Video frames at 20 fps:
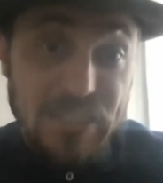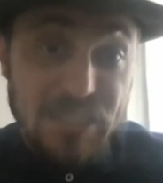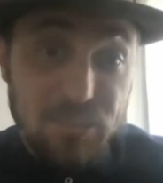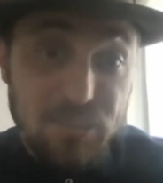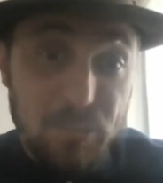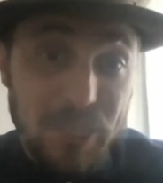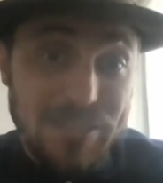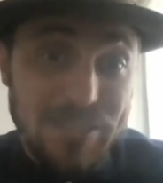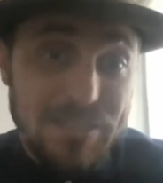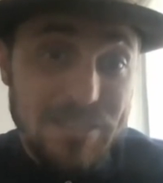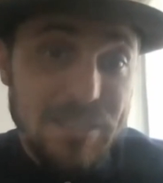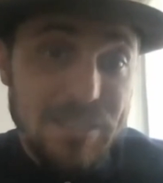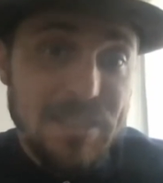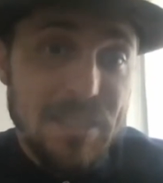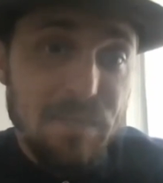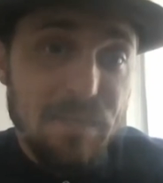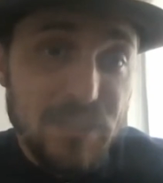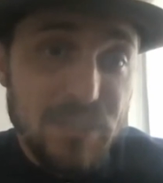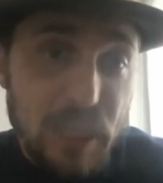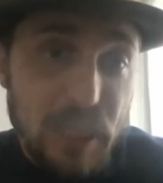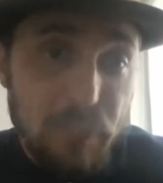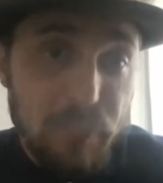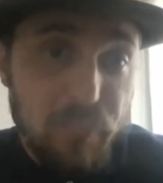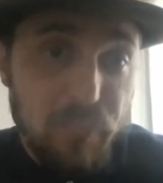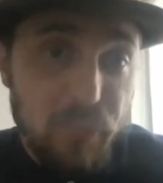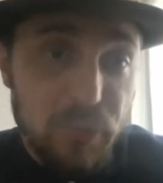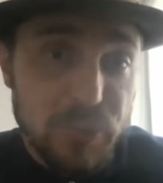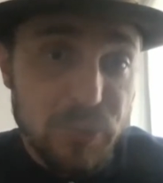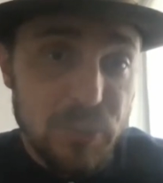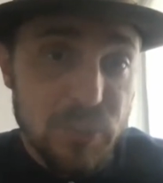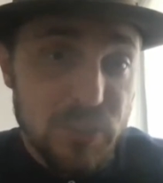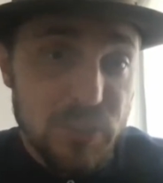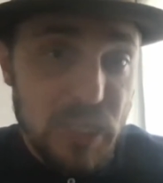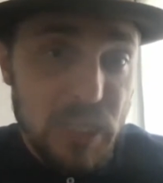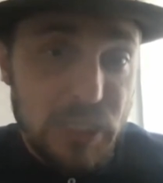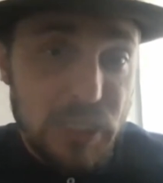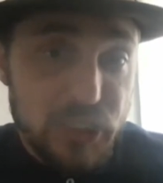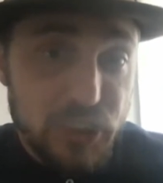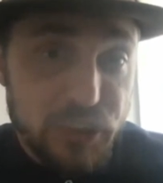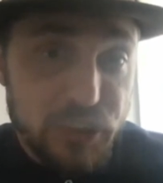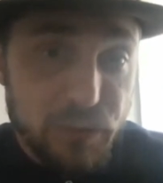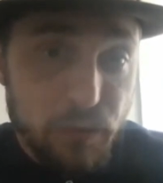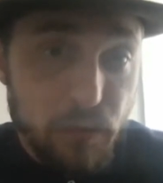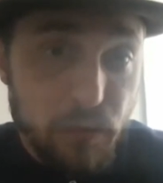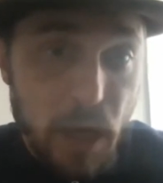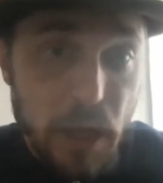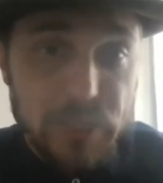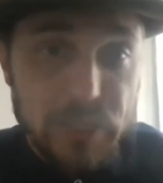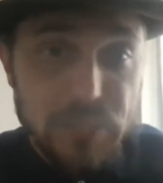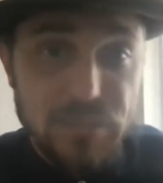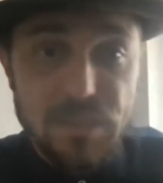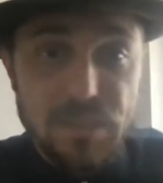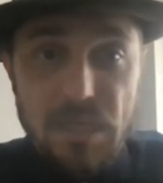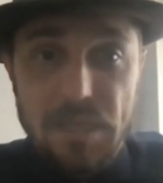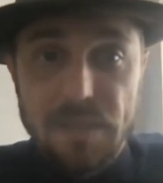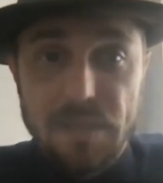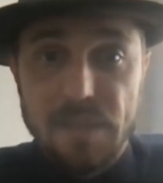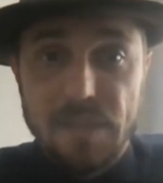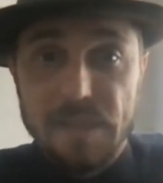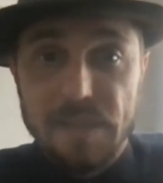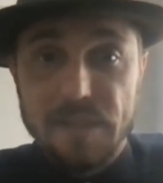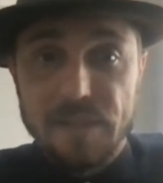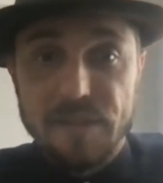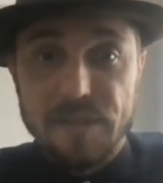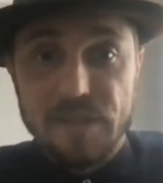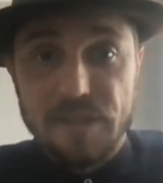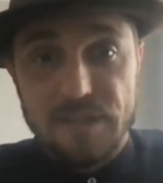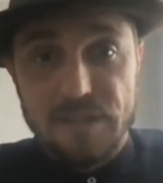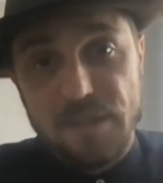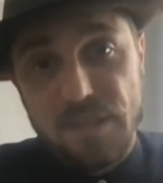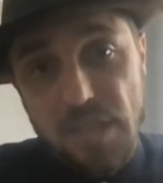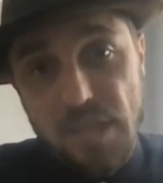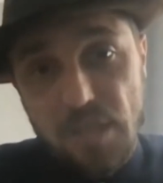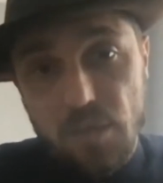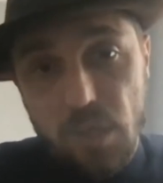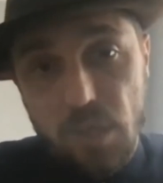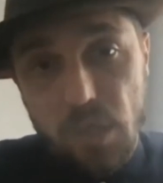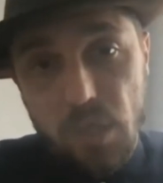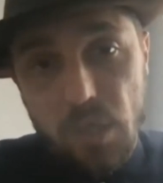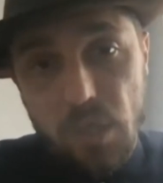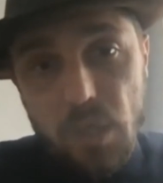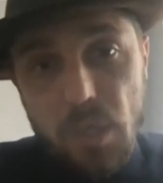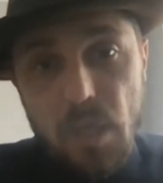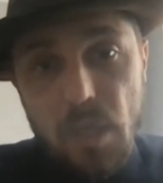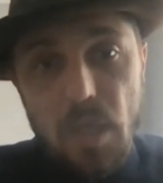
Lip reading: space needs every type of person. It's not just for rocket scientists, et cetera.